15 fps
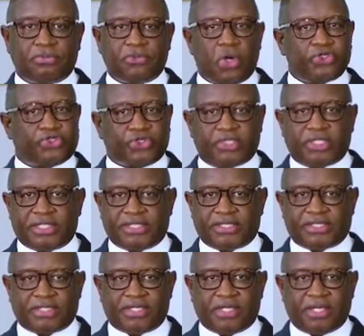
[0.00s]
No
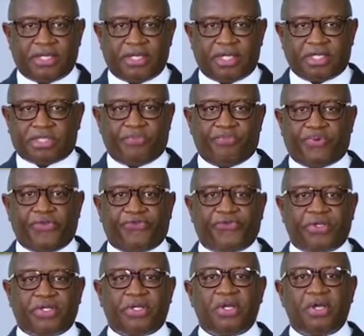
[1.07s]
journalist is
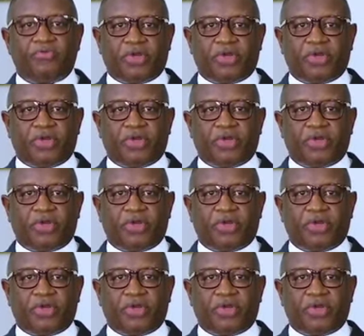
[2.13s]
imprisoned